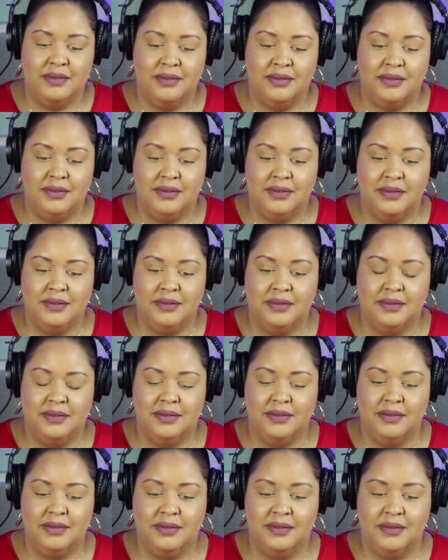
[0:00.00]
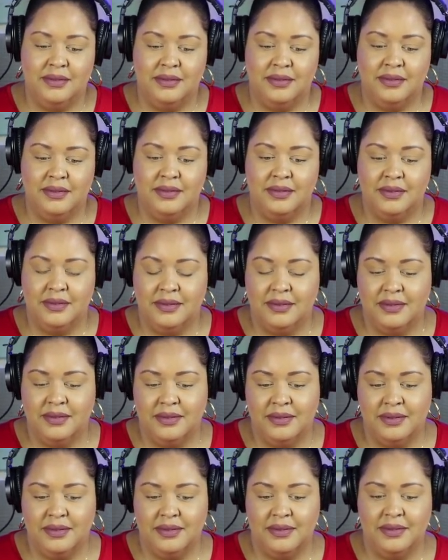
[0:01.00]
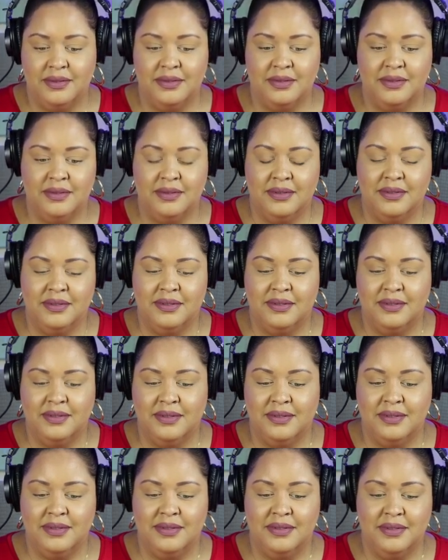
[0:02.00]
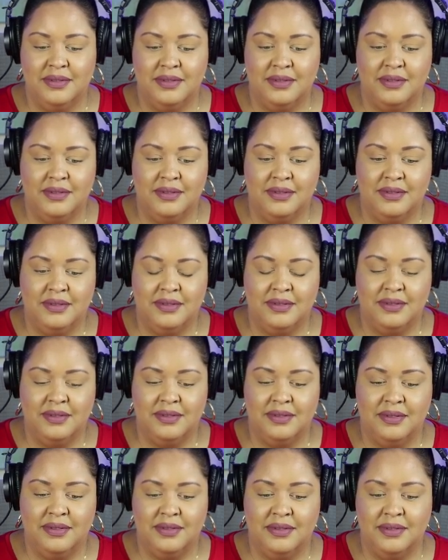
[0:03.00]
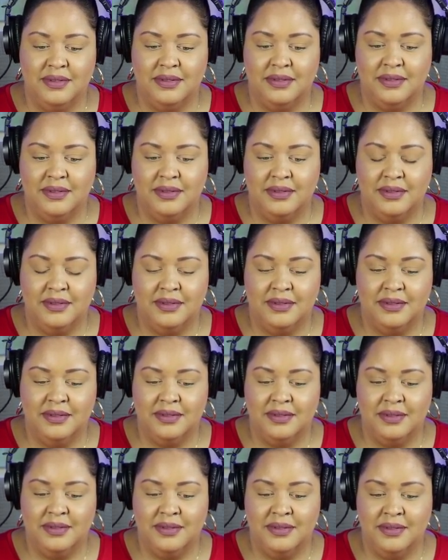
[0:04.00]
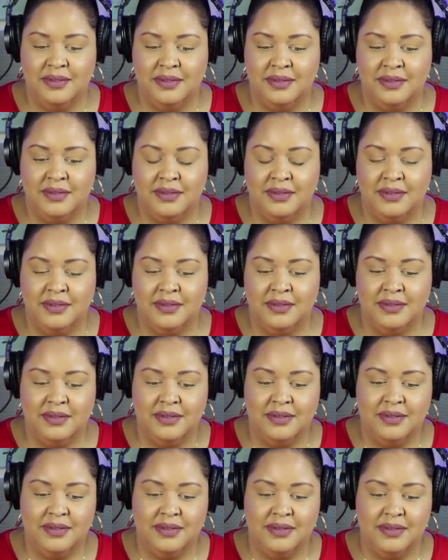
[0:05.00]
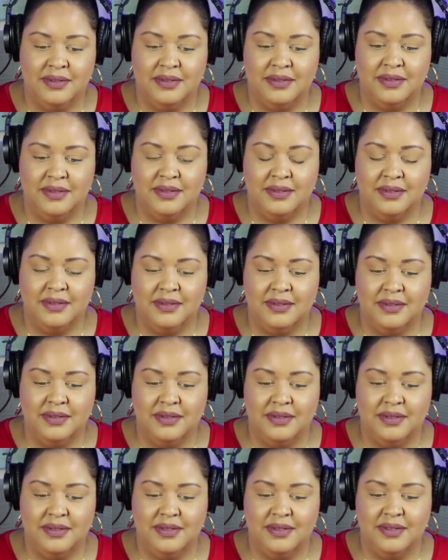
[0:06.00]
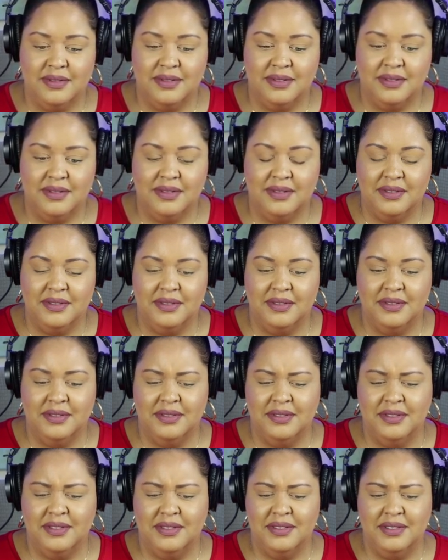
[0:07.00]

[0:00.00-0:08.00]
(not speaking)